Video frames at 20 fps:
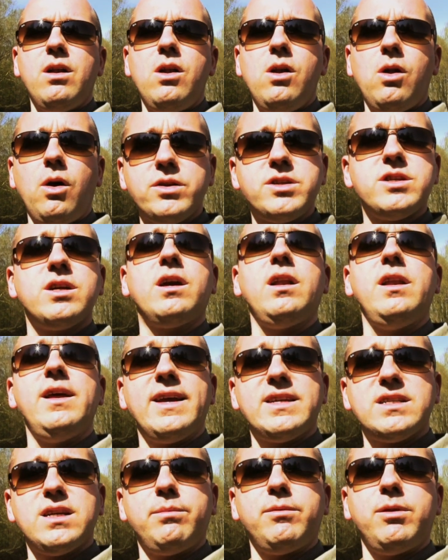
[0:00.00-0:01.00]

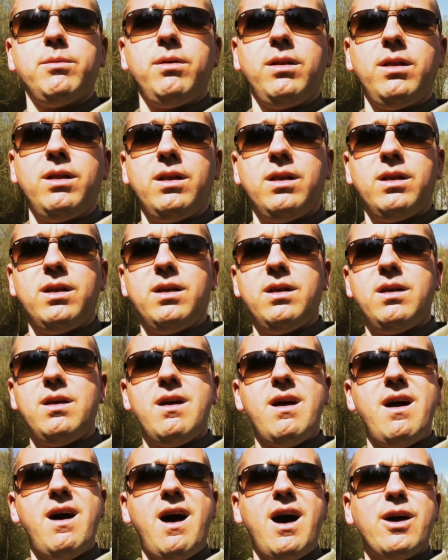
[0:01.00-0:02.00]
logically acceptable?
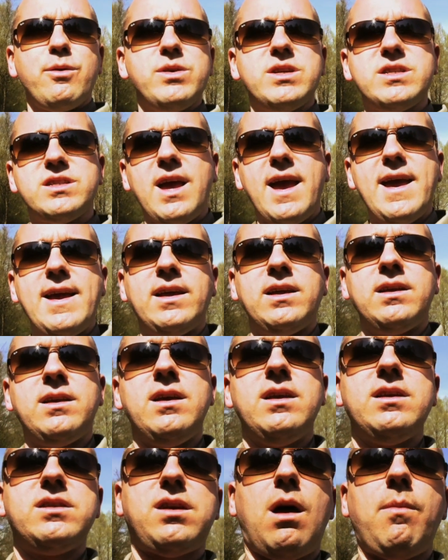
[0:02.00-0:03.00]
Are we saying
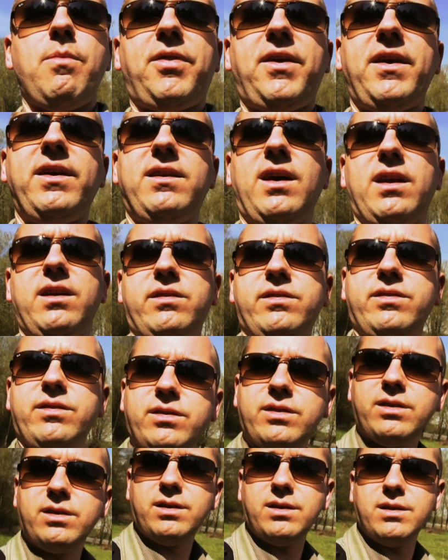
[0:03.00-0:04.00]
something that
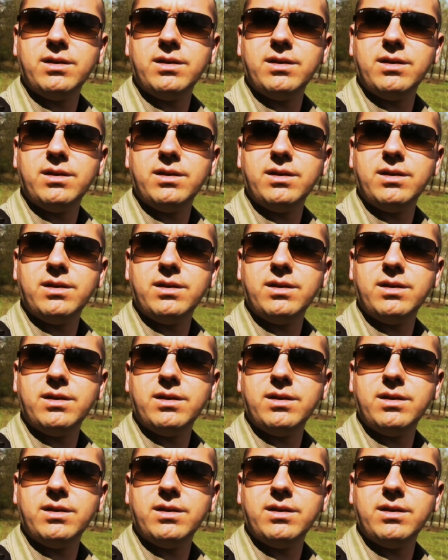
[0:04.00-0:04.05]
is